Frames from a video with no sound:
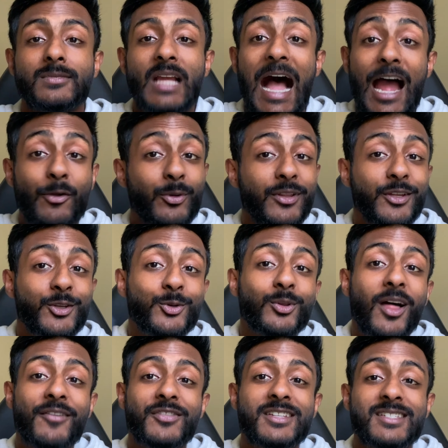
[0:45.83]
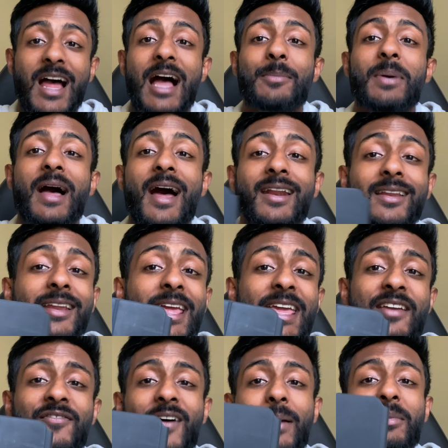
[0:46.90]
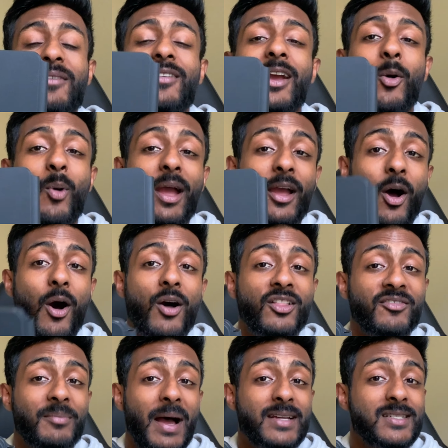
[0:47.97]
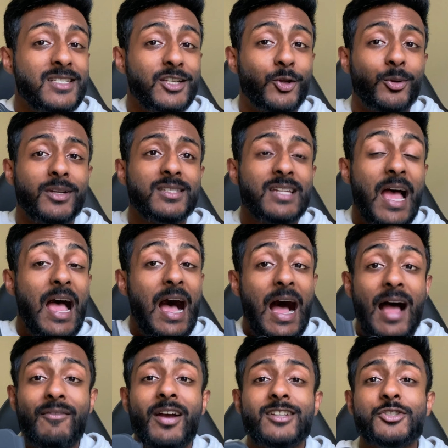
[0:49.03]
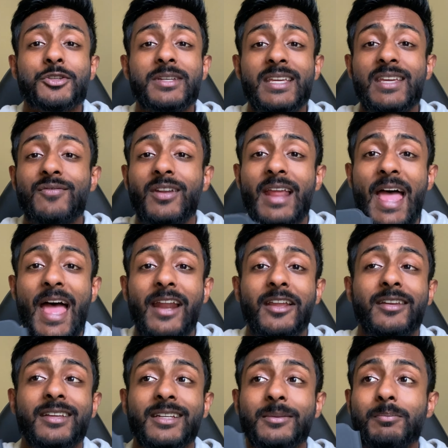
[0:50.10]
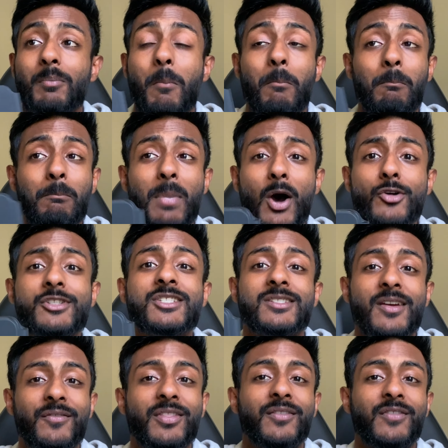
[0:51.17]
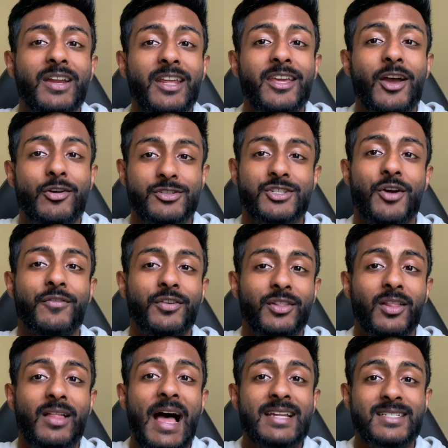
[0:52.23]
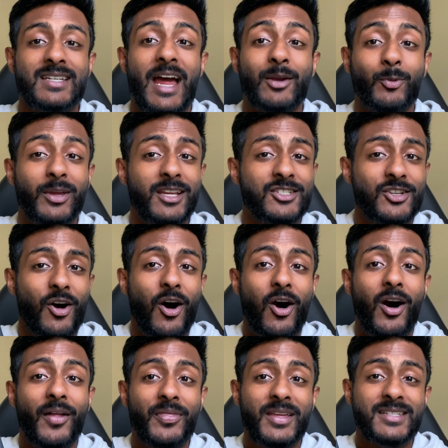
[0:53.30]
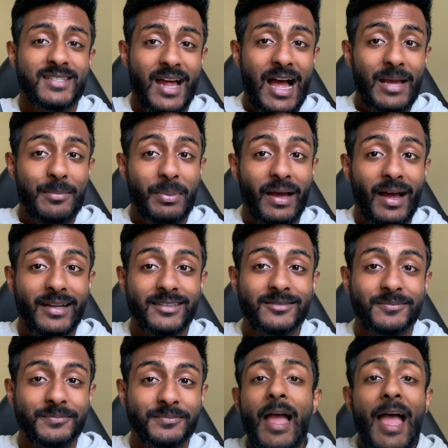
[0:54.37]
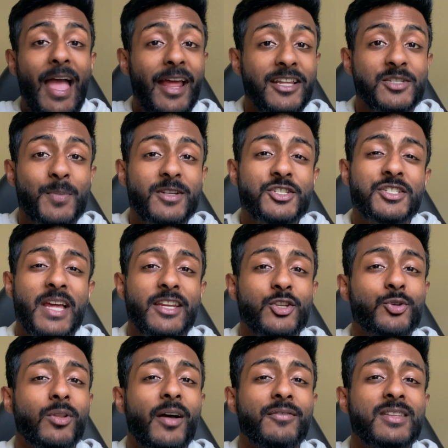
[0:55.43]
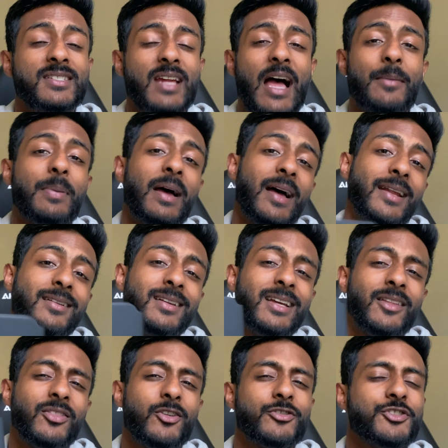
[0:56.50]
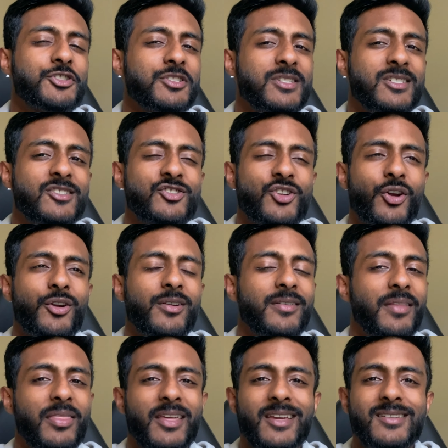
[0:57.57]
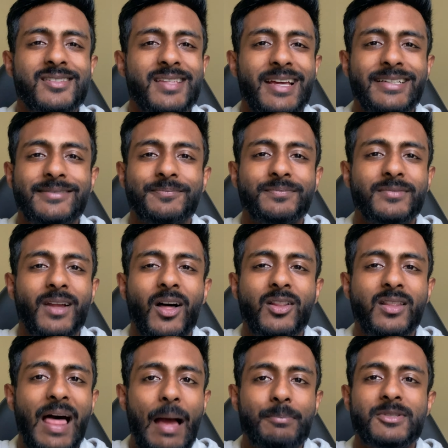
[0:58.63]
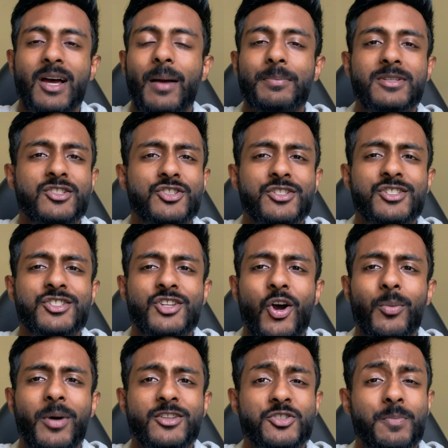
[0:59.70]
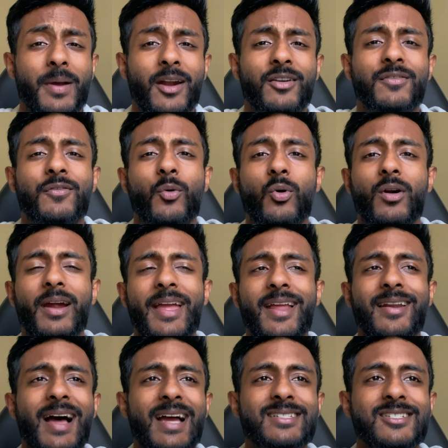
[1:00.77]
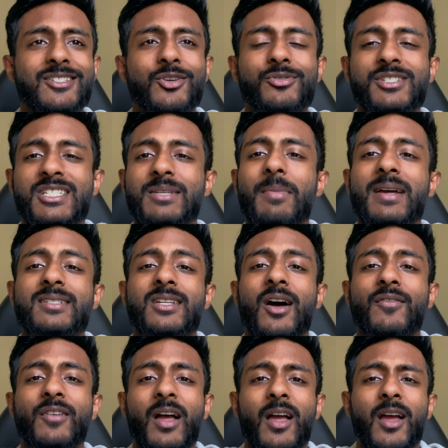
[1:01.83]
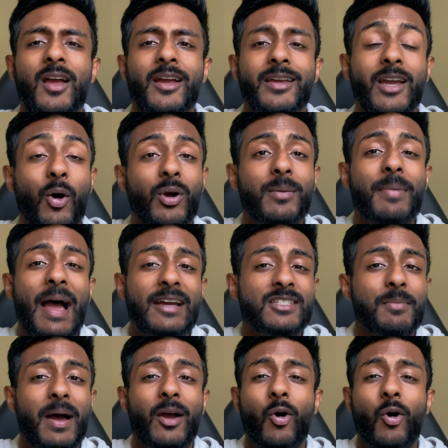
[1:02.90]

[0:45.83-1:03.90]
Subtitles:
I really do love this iPad, and if I'm giving away all of my secrets, I've actually even edited most of the videos over the last 9 weeks on this iPad. And as much as I do love this iPad, there's just certain things that a laptop is just so much better for, and I still see myself going back to my